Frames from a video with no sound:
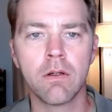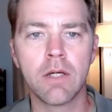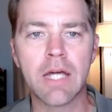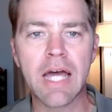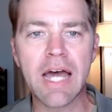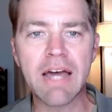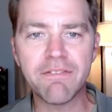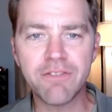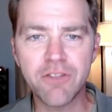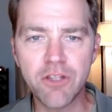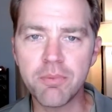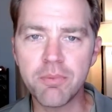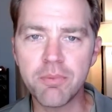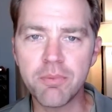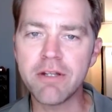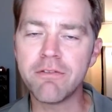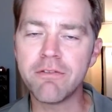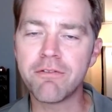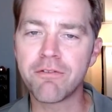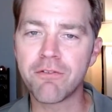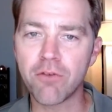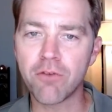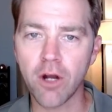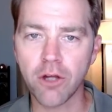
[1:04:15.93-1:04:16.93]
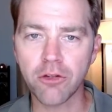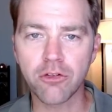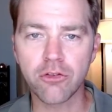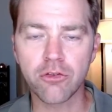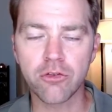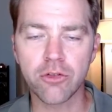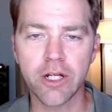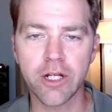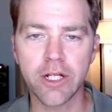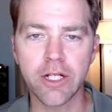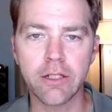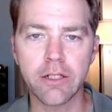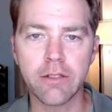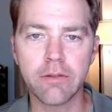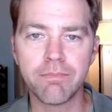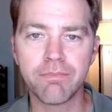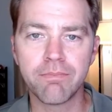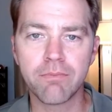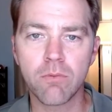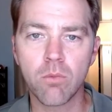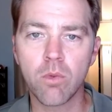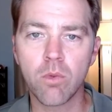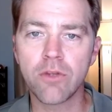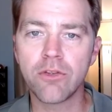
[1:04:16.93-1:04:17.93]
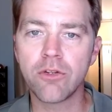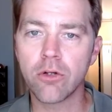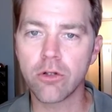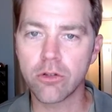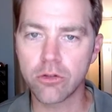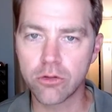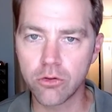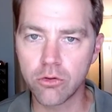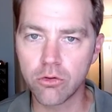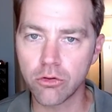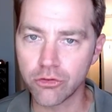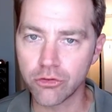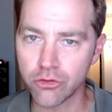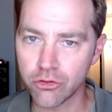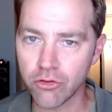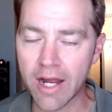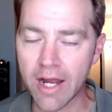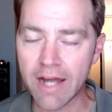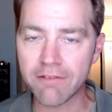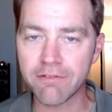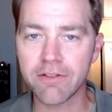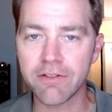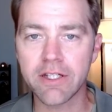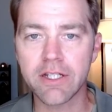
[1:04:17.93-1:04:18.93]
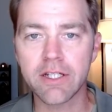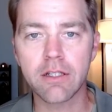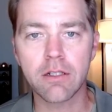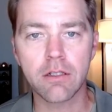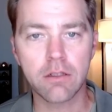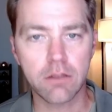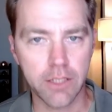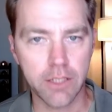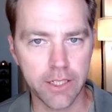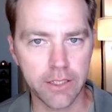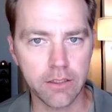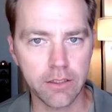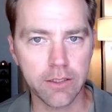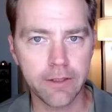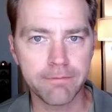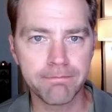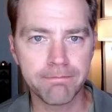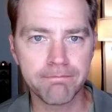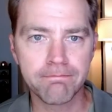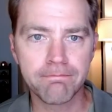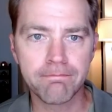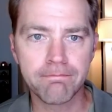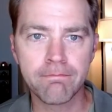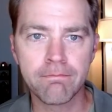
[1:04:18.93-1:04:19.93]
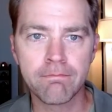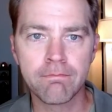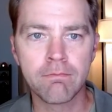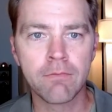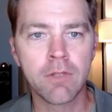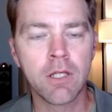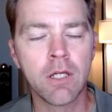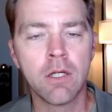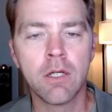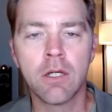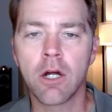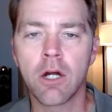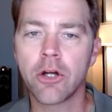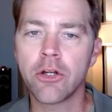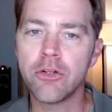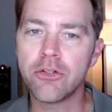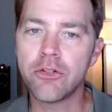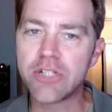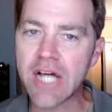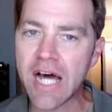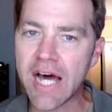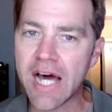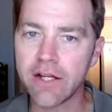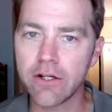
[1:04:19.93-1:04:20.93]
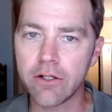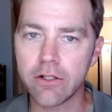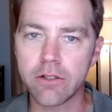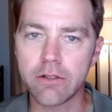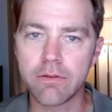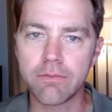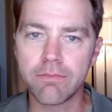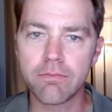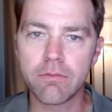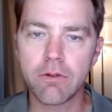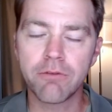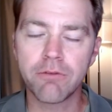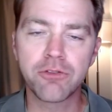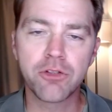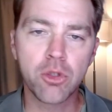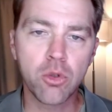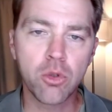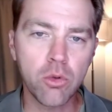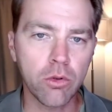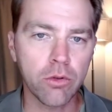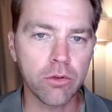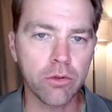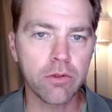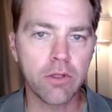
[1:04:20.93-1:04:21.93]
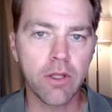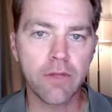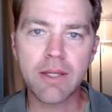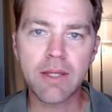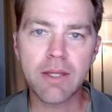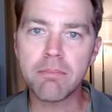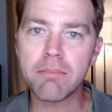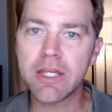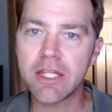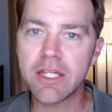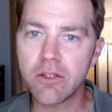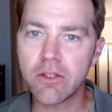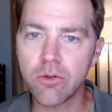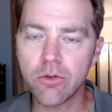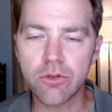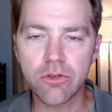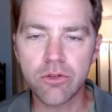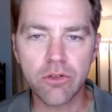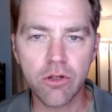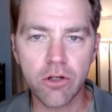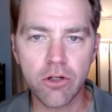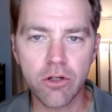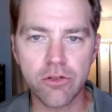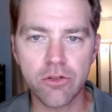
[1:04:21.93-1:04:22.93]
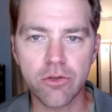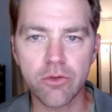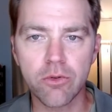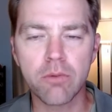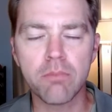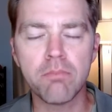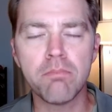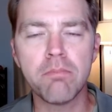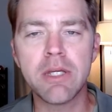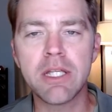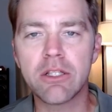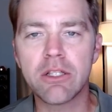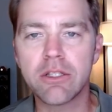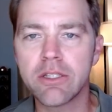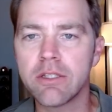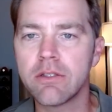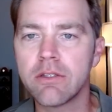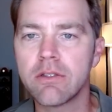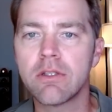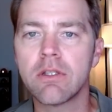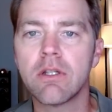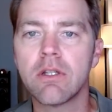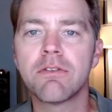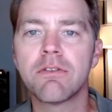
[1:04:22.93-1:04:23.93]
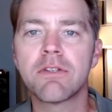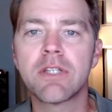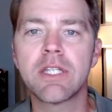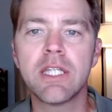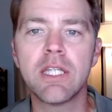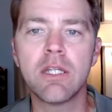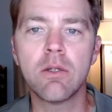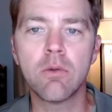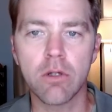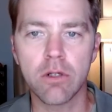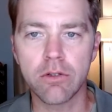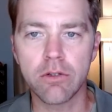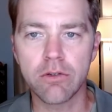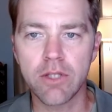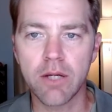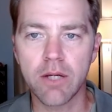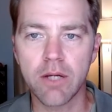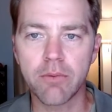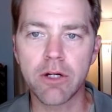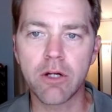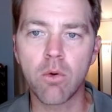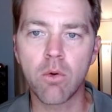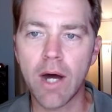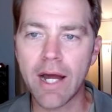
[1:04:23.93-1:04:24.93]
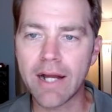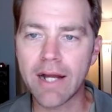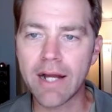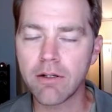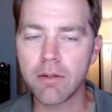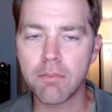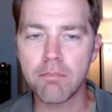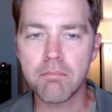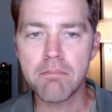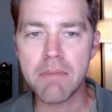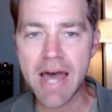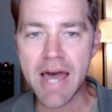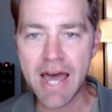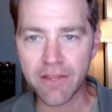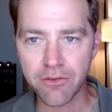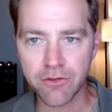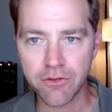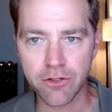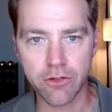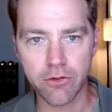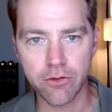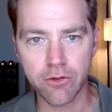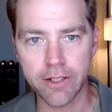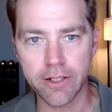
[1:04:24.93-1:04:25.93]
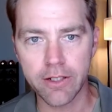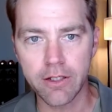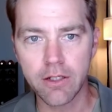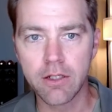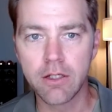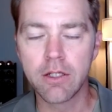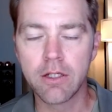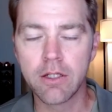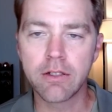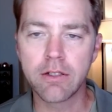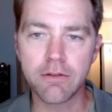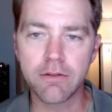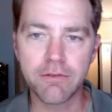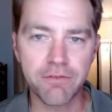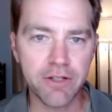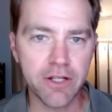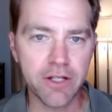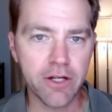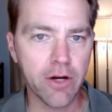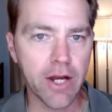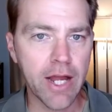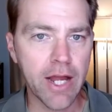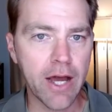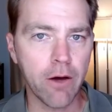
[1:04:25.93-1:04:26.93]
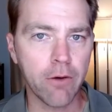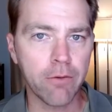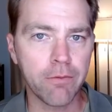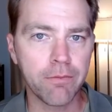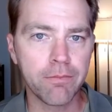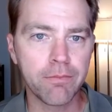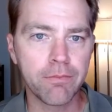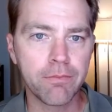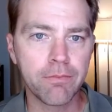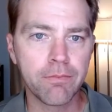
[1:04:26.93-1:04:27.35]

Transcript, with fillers: Have you been frustrated with your Google traffic lately? Are you tired of tools that make you search through millions of keywords and require a math degree to figure out?